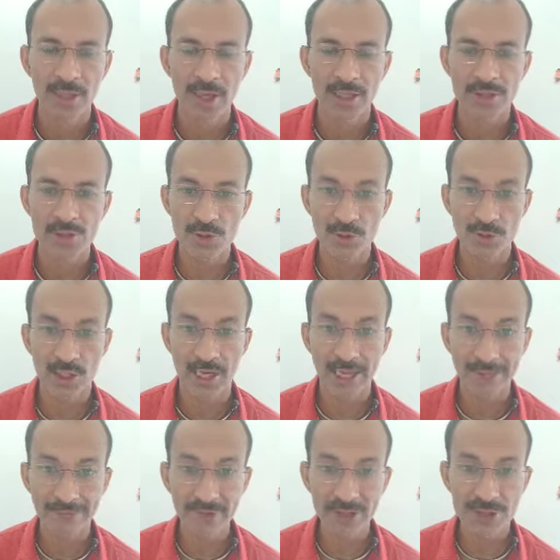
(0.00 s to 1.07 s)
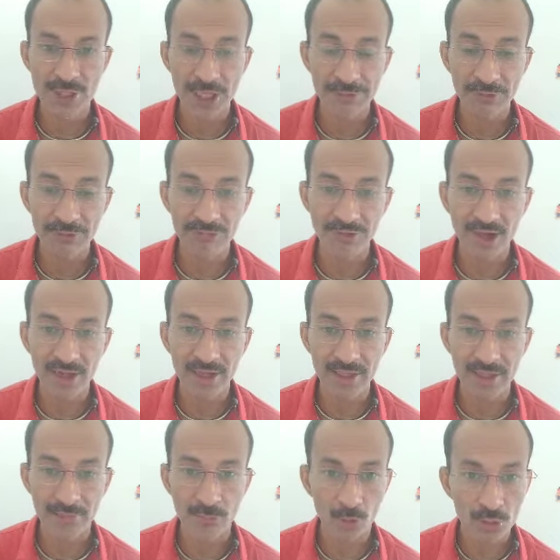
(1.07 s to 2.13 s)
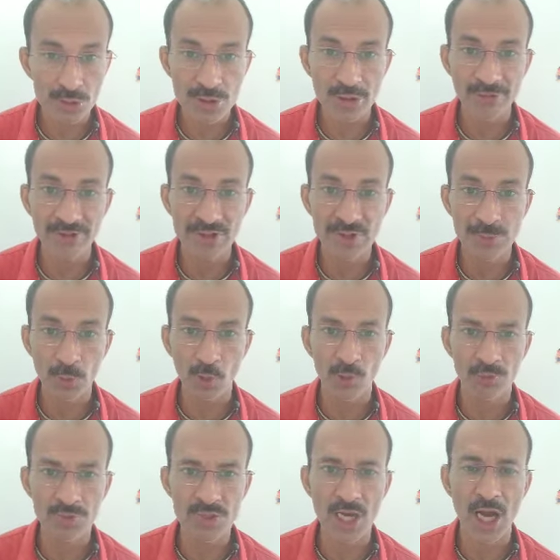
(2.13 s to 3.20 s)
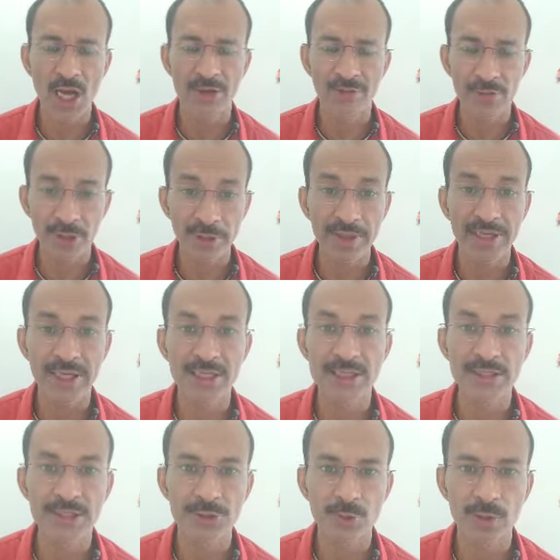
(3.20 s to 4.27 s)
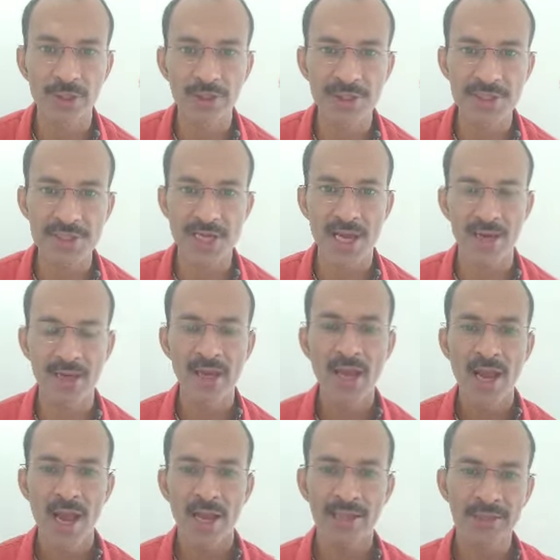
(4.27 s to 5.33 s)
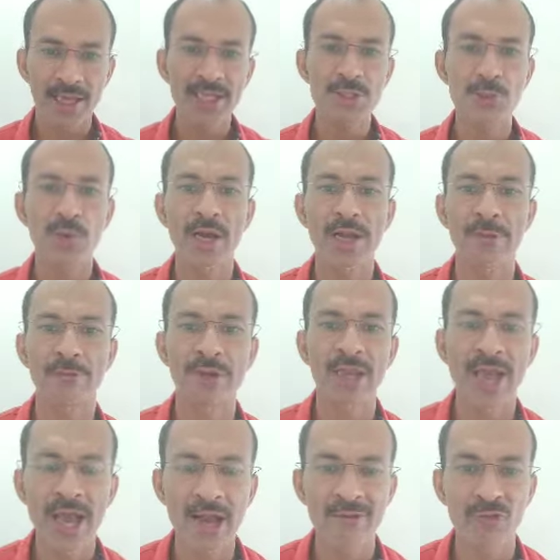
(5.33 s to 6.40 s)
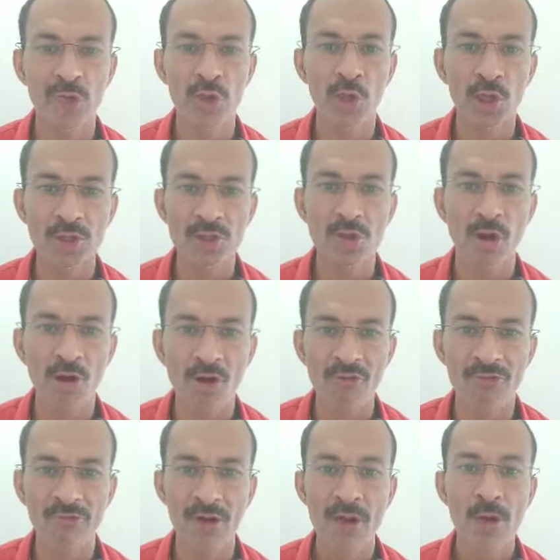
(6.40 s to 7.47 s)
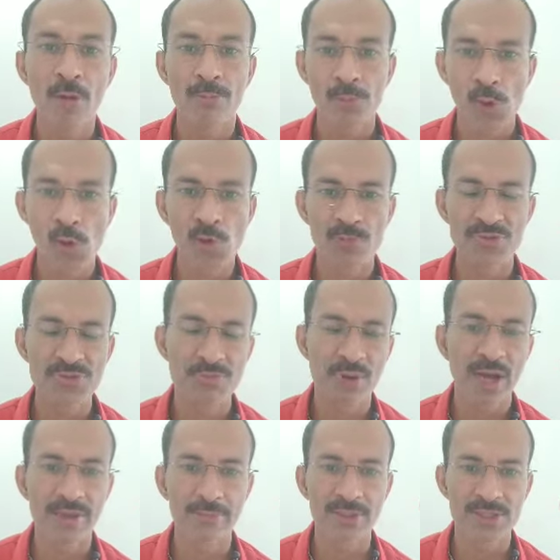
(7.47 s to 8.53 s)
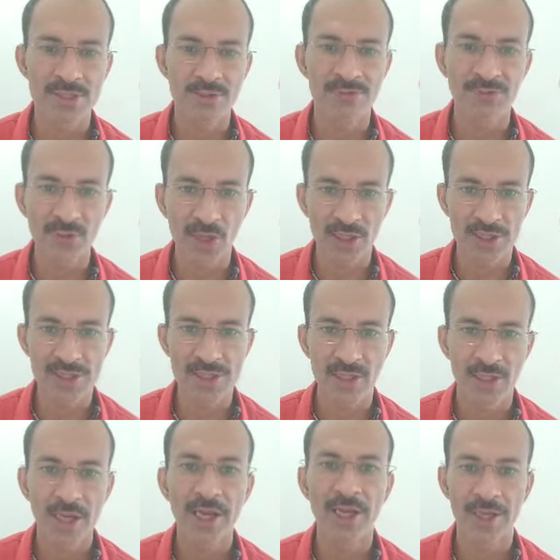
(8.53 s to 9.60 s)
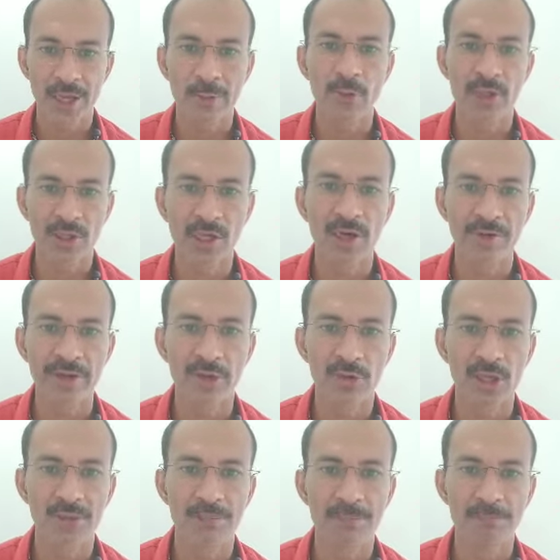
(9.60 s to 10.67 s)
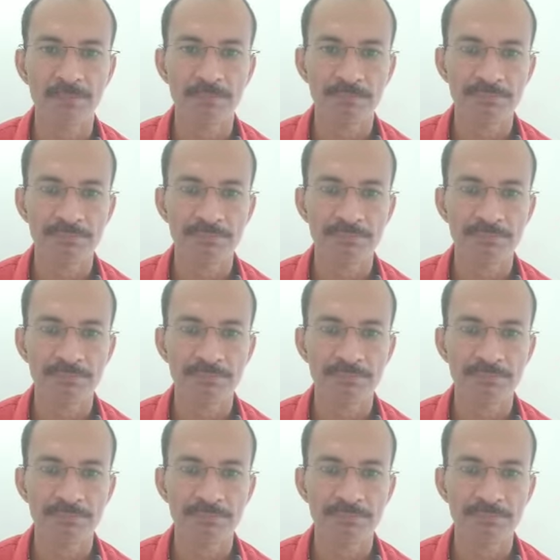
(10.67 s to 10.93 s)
And so the language that we find in most of his poems are very easy to understand, and that's why we have a lot of poems by Mr. Frost in our curriculum.